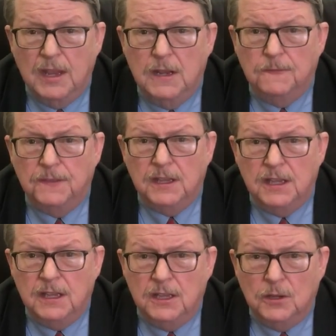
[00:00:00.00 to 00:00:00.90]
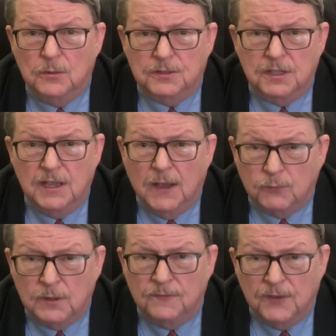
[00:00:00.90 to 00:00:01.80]
If the EEOC,
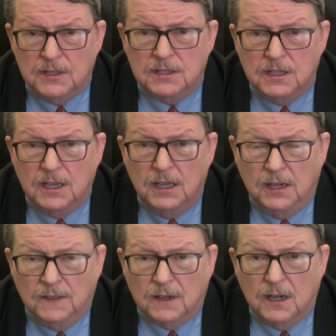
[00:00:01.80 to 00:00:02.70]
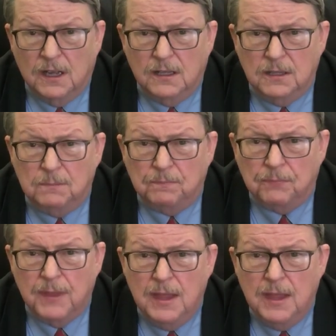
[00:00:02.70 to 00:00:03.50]
after investigating the claim,